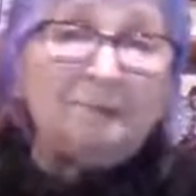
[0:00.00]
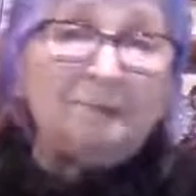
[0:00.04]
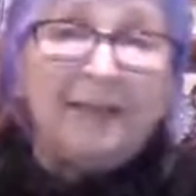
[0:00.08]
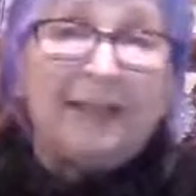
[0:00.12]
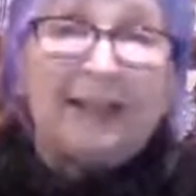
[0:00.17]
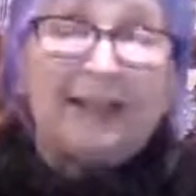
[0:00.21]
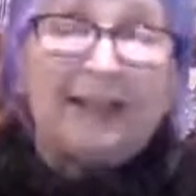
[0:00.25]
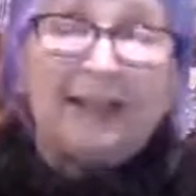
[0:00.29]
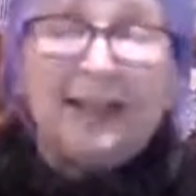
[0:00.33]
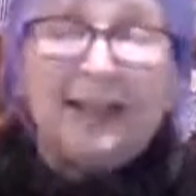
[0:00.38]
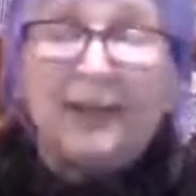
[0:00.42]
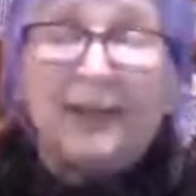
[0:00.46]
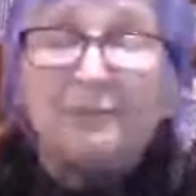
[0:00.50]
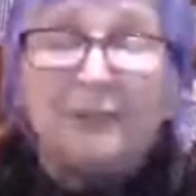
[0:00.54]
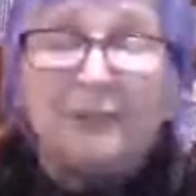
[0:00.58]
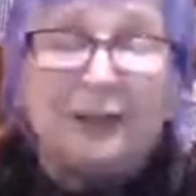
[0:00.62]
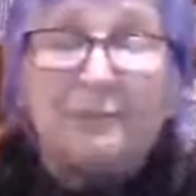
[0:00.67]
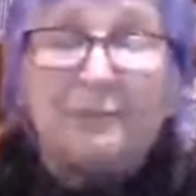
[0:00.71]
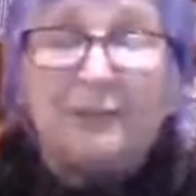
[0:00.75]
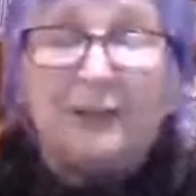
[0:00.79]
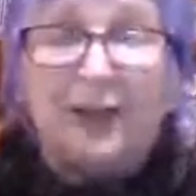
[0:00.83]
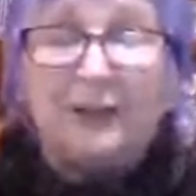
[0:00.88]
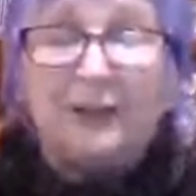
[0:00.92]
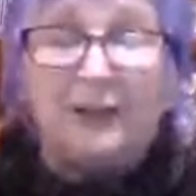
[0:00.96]
Then again,
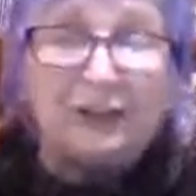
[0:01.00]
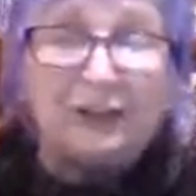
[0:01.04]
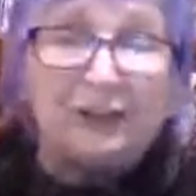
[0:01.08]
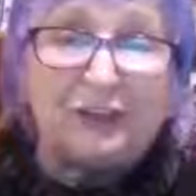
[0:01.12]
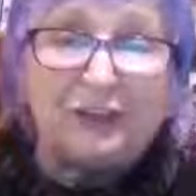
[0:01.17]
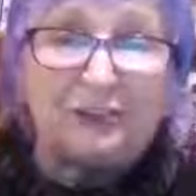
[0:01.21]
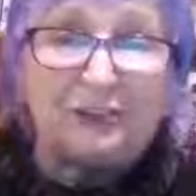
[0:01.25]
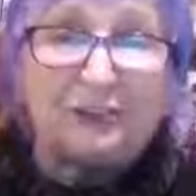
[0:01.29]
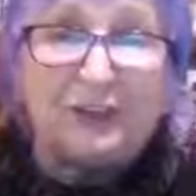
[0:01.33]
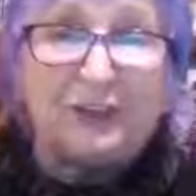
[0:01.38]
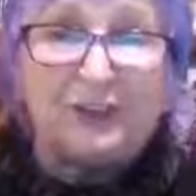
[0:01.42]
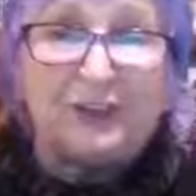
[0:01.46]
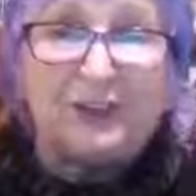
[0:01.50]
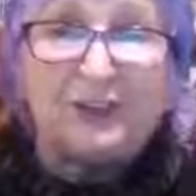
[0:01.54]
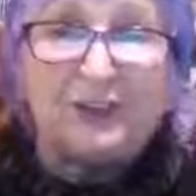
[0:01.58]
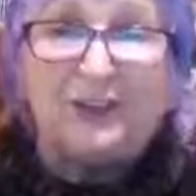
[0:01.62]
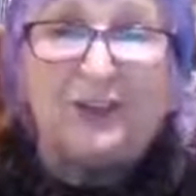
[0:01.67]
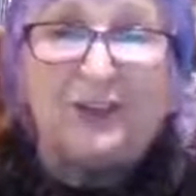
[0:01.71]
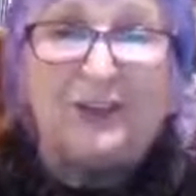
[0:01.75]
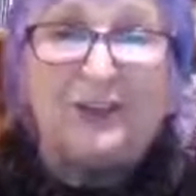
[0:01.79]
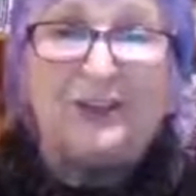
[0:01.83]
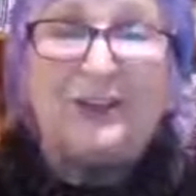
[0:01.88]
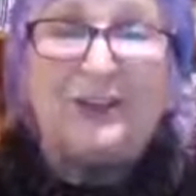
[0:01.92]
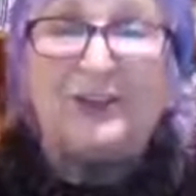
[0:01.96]
maybe I just
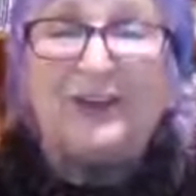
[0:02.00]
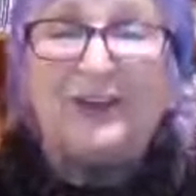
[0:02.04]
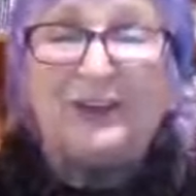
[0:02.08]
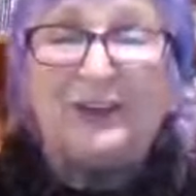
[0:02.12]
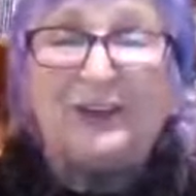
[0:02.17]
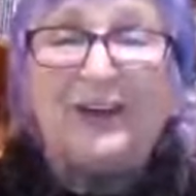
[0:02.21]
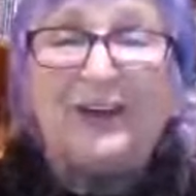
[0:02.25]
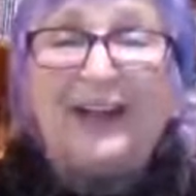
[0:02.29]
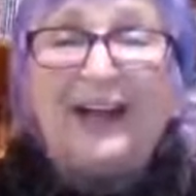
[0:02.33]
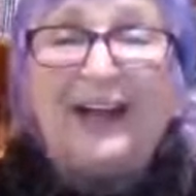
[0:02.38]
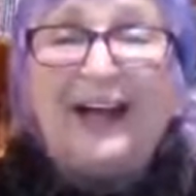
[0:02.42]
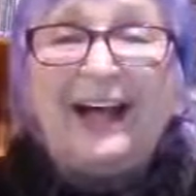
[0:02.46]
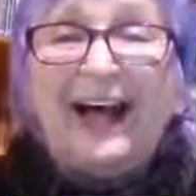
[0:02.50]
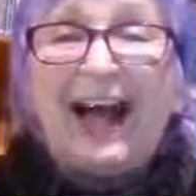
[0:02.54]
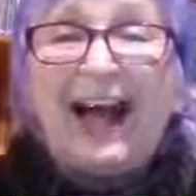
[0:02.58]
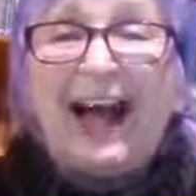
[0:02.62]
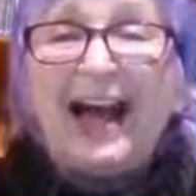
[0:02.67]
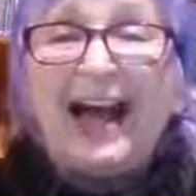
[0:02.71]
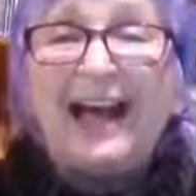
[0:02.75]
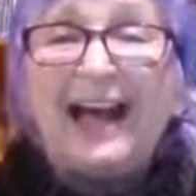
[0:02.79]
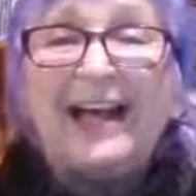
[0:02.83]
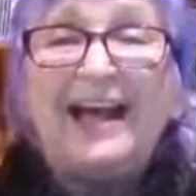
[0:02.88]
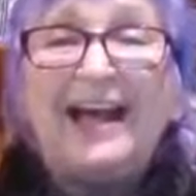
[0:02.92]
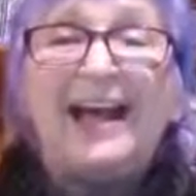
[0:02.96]
frustrated her.
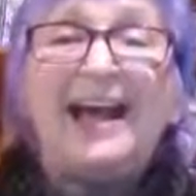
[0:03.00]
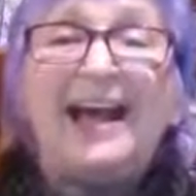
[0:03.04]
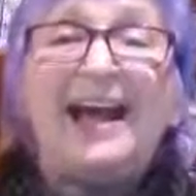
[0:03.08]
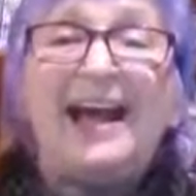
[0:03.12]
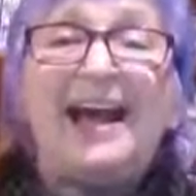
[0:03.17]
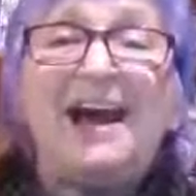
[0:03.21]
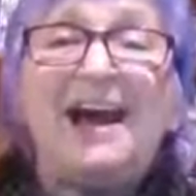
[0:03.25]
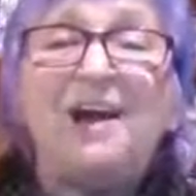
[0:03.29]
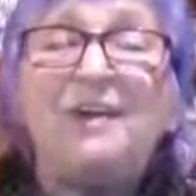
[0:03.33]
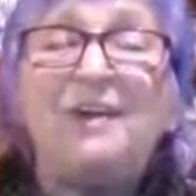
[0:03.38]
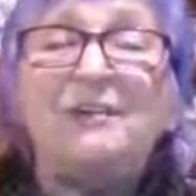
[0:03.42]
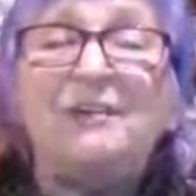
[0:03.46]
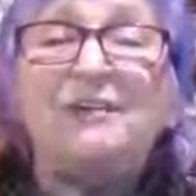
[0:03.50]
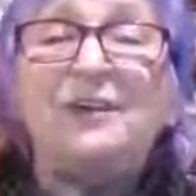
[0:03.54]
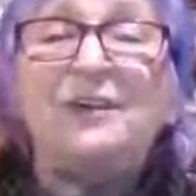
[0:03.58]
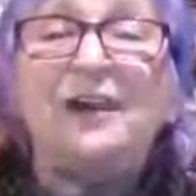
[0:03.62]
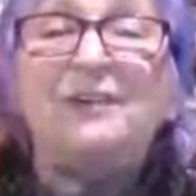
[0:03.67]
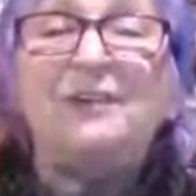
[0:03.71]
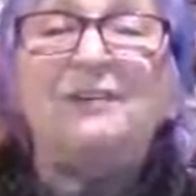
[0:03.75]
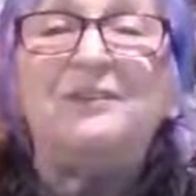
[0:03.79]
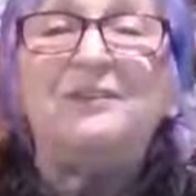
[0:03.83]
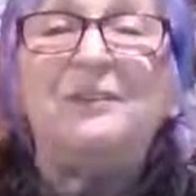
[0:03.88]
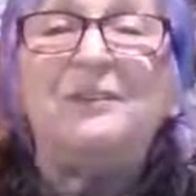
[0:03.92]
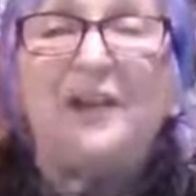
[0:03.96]
I have
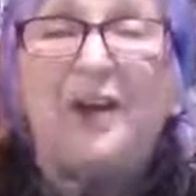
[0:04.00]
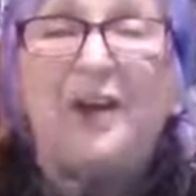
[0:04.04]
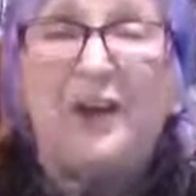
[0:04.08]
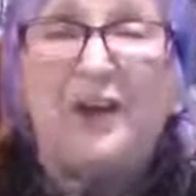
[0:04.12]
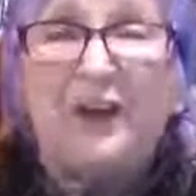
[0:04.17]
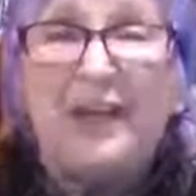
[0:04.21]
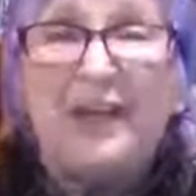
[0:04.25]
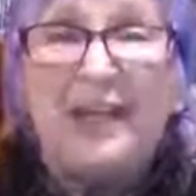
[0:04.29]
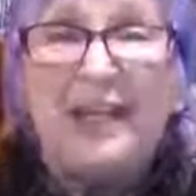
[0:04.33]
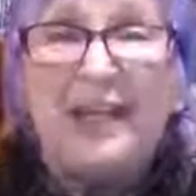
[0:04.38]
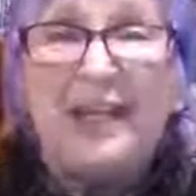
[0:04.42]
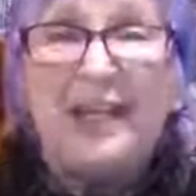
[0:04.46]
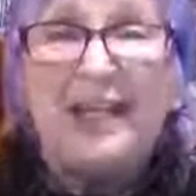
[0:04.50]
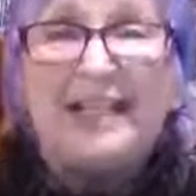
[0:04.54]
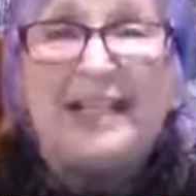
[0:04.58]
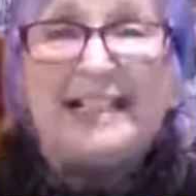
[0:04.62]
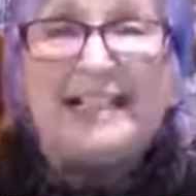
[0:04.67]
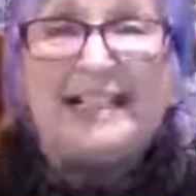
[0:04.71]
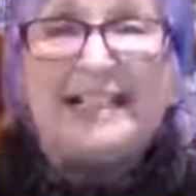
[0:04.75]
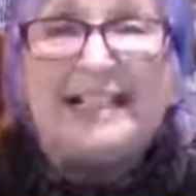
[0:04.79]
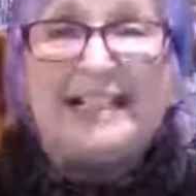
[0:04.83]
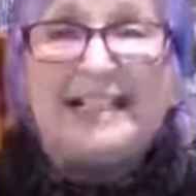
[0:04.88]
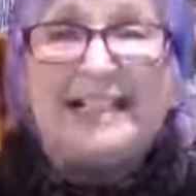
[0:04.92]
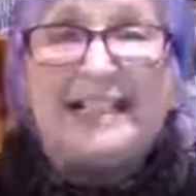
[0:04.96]
very
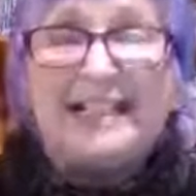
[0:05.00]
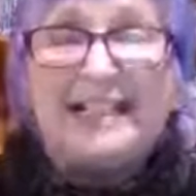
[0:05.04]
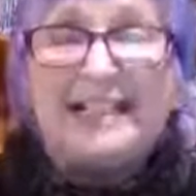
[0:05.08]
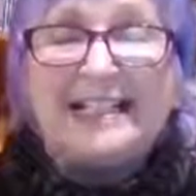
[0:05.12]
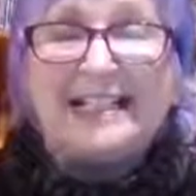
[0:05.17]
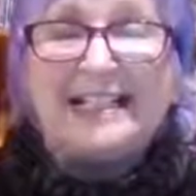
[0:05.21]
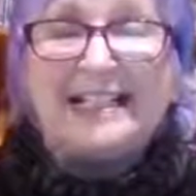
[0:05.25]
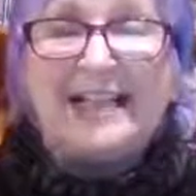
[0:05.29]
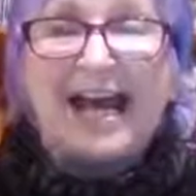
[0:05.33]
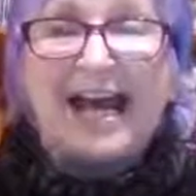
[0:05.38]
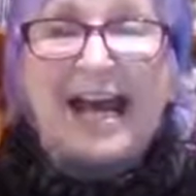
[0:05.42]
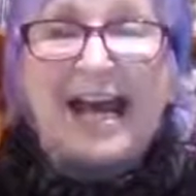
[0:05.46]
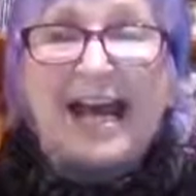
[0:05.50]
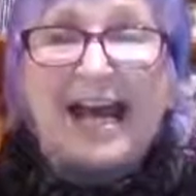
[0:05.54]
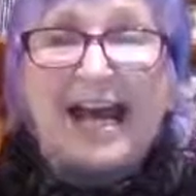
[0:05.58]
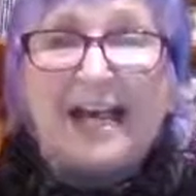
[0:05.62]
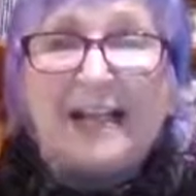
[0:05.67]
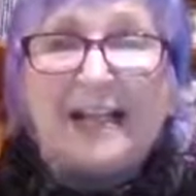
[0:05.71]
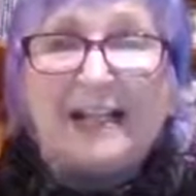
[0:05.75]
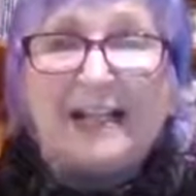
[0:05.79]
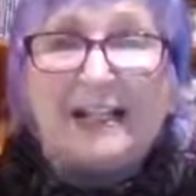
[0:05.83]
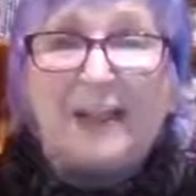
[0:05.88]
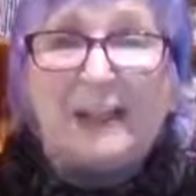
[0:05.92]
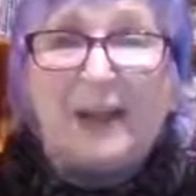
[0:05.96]
not
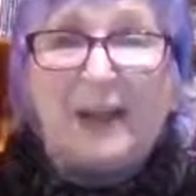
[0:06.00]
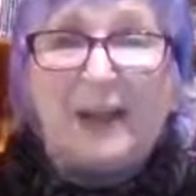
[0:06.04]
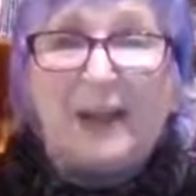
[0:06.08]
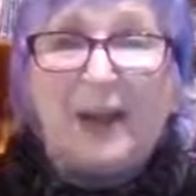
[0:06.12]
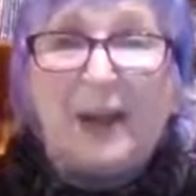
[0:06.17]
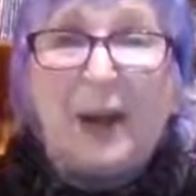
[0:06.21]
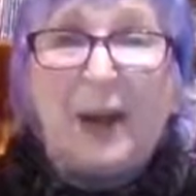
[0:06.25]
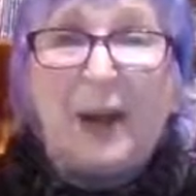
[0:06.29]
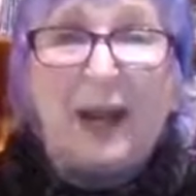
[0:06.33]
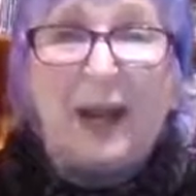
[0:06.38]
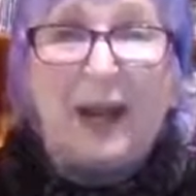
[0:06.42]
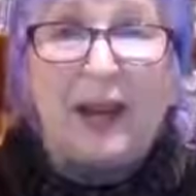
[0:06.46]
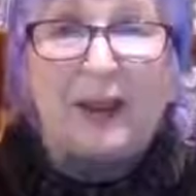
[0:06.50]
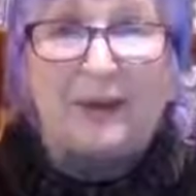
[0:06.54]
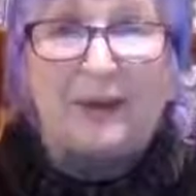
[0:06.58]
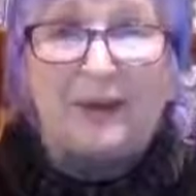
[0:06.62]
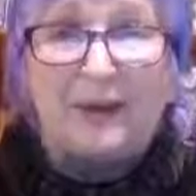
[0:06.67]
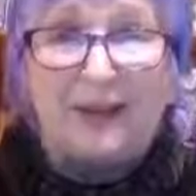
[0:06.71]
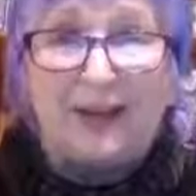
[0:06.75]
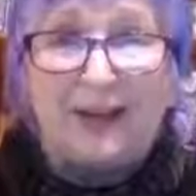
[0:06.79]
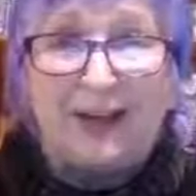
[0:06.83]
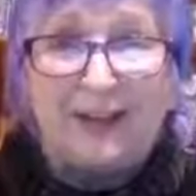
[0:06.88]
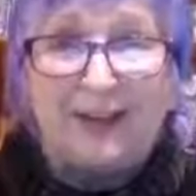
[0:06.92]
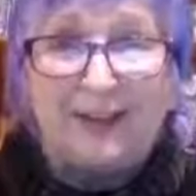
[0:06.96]
clear
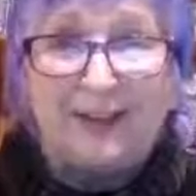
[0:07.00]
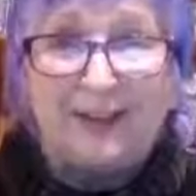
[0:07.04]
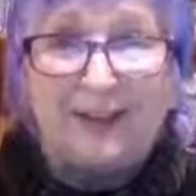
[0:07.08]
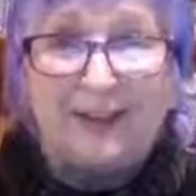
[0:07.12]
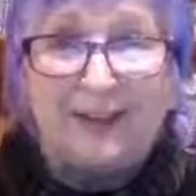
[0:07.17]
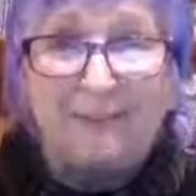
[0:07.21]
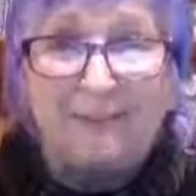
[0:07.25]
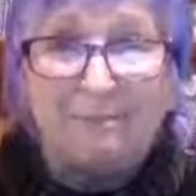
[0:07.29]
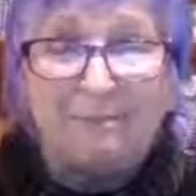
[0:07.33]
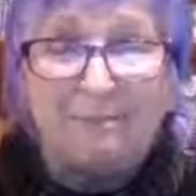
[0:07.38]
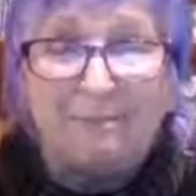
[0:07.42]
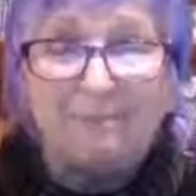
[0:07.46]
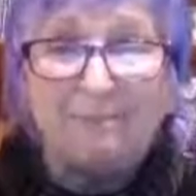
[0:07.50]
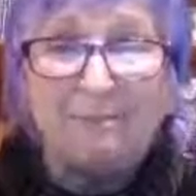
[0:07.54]
handwriting.